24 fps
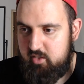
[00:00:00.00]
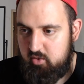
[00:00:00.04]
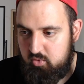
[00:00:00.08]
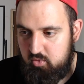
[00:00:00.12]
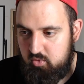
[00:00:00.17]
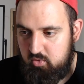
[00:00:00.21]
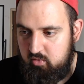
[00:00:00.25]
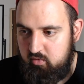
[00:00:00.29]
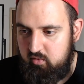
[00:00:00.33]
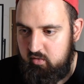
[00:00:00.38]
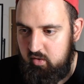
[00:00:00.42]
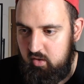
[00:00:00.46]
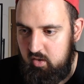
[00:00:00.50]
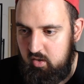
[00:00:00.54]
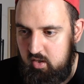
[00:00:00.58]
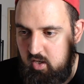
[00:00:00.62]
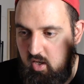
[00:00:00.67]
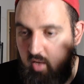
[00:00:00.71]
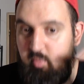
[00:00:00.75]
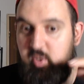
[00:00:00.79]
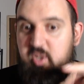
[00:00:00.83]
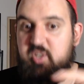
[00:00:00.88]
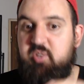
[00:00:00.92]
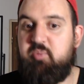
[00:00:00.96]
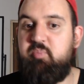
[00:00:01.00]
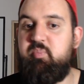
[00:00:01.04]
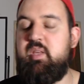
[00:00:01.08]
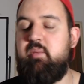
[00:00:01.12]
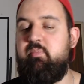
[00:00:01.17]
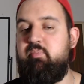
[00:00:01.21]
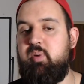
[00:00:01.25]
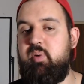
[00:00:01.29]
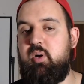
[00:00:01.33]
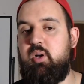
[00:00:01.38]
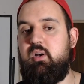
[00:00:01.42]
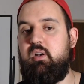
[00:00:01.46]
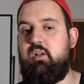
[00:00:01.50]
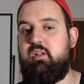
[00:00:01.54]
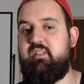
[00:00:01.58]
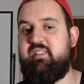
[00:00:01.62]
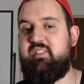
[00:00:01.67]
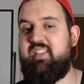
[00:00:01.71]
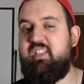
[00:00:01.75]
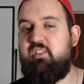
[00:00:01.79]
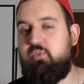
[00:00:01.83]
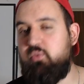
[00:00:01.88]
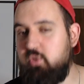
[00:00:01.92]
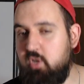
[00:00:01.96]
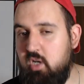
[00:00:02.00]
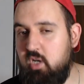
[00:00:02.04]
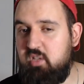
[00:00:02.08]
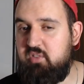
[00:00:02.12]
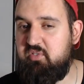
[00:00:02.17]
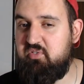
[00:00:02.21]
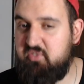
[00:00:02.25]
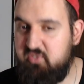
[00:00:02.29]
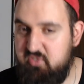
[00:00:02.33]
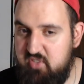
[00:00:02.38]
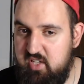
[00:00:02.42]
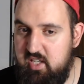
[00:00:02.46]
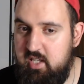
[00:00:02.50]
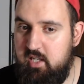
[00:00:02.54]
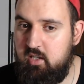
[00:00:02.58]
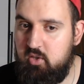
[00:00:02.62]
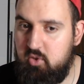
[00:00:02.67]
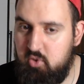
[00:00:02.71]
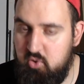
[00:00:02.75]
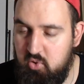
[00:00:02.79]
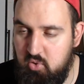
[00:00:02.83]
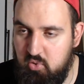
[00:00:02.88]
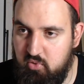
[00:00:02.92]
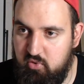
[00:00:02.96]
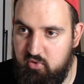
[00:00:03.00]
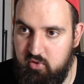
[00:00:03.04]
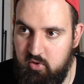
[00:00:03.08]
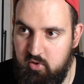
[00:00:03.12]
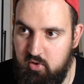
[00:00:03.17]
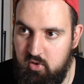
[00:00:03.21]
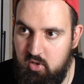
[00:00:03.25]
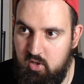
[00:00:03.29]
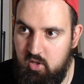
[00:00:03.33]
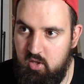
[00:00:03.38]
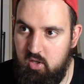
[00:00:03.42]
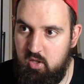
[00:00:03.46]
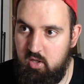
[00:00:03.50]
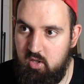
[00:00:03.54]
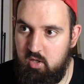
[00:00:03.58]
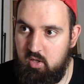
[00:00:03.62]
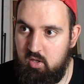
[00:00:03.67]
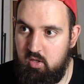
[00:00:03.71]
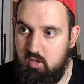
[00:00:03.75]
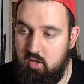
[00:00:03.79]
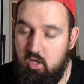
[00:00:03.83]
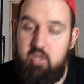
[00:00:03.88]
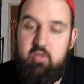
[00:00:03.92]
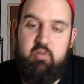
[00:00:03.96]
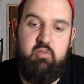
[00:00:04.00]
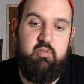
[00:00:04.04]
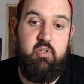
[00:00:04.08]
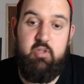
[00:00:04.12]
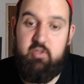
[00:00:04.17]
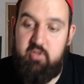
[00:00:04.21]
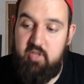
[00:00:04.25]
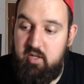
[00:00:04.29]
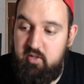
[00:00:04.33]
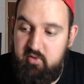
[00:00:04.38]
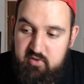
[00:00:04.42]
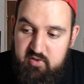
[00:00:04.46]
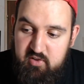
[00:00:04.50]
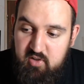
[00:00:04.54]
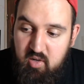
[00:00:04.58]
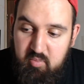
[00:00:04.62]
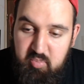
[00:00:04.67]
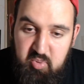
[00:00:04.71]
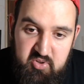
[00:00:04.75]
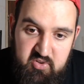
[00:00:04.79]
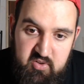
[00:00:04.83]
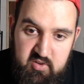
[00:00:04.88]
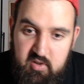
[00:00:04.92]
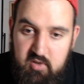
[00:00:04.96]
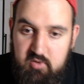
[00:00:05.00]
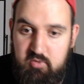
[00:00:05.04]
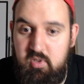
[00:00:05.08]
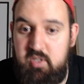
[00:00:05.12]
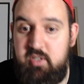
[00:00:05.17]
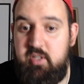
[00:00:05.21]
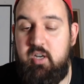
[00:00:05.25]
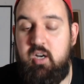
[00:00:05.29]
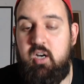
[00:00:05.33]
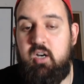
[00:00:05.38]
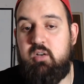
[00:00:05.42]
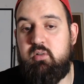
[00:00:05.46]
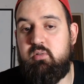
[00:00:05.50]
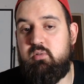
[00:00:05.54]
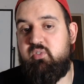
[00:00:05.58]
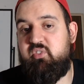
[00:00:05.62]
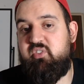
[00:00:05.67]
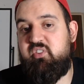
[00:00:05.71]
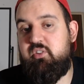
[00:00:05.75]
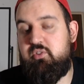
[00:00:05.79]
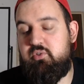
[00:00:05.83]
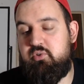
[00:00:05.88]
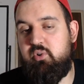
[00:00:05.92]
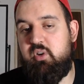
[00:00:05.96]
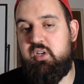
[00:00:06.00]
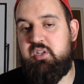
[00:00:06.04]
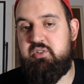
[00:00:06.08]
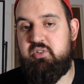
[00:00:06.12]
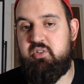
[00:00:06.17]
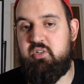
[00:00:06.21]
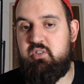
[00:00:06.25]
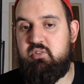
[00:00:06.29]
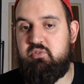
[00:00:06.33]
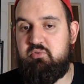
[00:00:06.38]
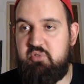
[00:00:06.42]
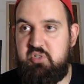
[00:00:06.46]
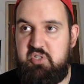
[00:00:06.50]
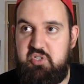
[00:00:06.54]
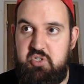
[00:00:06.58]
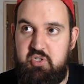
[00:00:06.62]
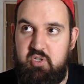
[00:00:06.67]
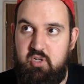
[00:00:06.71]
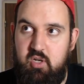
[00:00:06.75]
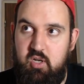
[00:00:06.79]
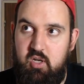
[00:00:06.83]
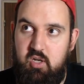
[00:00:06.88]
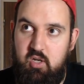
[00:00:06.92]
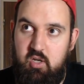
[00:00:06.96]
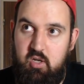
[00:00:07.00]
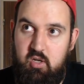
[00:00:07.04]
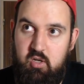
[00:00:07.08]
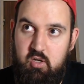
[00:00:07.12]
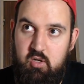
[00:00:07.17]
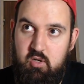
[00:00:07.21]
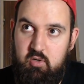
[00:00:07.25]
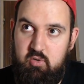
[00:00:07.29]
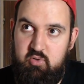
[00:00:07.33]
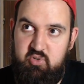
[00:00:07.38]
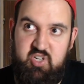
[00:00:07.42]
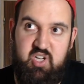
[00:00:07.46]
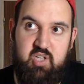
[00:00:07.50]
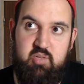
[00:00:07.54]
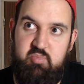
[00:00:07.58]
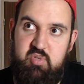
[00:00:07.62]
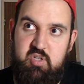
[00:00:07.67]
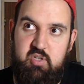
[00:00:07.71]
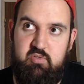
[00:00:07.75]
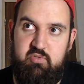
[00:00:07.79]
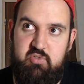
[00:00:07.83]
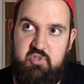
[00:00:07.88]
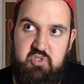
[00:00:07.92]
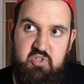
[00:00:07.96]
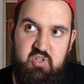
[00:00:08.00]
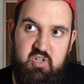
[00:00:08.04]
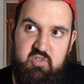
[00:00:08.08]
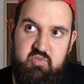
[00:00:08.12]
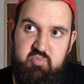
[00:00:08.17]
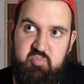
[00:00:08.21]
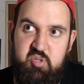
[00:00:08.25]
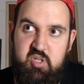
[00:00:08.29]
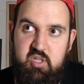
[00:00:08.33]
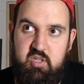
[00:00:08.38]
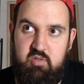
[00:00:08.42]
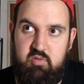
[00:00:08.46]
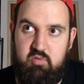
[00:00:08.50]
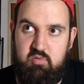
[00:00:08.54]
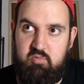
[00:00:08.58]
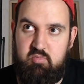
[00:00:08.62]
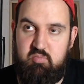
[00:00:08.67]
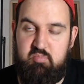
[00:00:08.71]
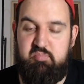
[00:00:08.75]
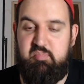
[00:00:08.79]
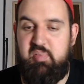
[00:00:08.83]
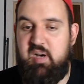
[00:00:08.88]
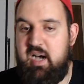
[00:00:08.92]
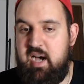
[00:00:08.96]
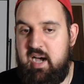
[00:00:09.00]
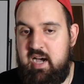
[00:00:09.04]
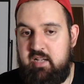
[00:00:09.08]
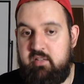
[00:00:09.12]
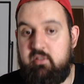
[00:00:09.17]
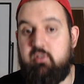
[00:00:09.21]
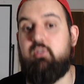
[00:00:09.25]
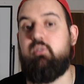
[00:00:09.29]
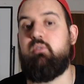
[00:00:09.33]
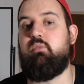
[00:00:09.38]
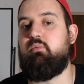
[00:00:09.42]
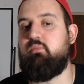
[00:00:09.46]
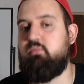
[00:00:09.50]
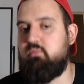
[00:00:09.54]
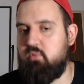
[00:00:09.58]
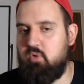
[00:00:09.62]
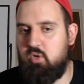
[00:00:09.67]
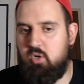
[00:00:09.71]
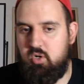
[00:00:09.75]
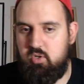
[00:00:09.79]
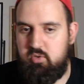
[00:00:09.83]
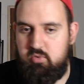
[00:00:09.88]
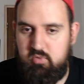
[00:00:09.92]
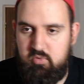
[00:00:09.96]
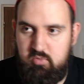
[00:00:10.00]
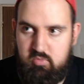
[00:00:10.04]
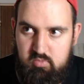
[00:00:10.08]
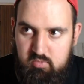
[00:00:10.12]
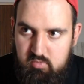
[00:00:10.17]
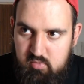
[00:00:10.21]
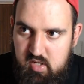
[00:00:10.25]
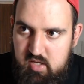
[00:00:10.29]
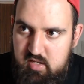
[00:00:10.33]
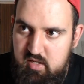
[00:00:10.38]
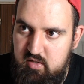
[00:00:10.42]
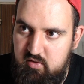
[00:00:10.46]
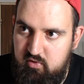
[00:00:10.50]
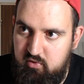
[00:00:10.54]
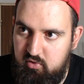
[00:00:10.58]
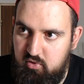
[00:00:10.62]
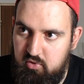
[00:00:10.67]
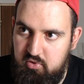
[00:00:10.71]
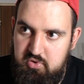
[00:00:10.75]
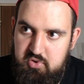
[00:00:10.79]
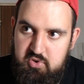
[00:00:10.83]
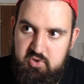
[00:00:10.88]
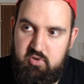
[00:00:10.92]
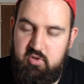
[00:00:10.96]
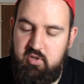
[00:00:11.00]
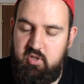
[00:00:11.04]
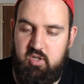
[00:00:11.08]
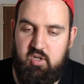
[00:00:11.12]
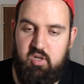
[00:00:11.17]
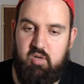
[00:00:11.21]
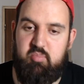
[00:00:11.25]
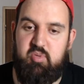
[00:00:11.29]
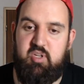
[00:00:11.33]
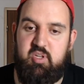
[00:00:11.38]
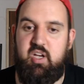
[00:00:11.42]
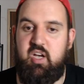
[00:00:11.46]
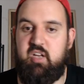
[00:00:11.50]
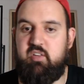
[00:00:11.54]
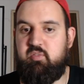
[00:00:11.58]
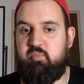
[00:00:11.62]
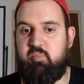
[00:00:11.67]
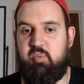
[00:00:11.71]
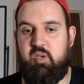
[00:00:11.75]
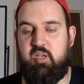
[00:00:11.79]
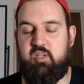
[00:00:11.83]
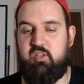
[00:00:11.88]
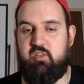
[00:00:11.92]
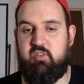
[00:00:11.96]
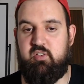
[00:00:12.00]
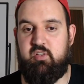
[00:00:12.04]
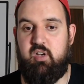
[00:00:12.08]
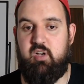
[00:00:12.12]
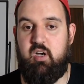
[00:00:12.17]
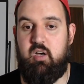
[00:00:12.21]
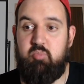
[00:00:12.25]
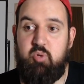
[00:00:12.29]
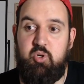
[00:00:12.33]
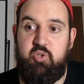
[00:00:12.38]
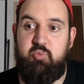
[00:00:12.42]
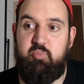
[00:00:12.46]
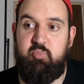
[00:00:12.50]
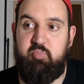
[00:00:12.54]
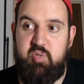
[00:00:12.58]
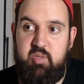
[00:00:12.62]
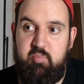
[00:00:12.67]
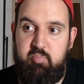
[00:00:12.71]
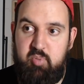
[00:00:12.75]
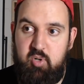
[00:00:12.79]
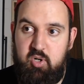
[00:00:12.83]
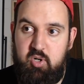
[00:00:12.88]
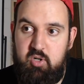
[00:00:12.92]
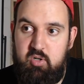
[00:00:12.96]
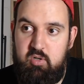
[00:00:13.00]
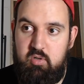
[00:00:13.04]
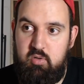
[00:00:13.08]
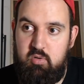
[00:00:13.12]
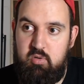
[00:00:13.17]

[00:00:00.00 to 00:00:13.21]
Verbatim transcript: good, but people, they do not feel good. And th there is the opposite as well. There are situations which can be envisioned as being bad on many socio-economic aspects, etc. But people,